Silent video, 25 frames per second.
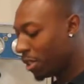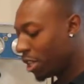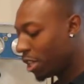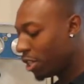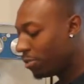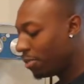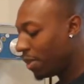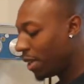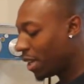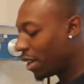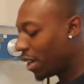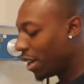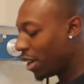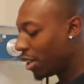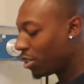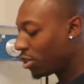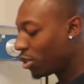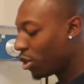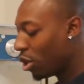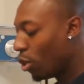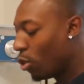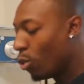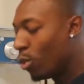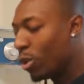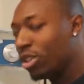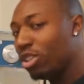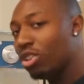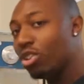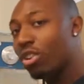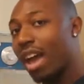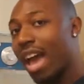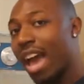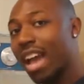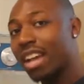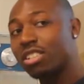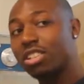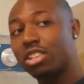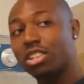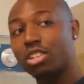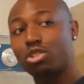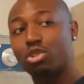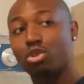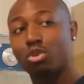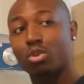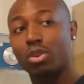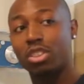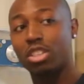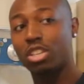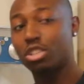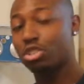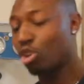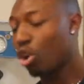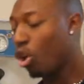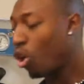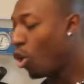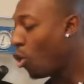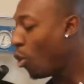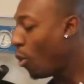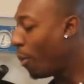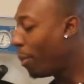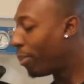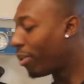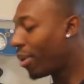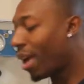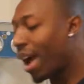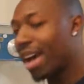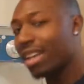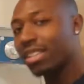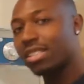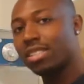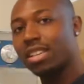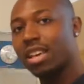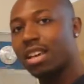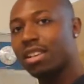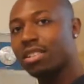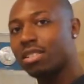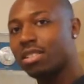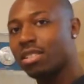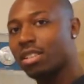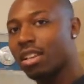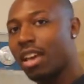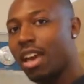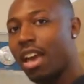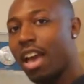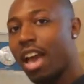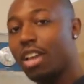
is because when you're actually doing this whole process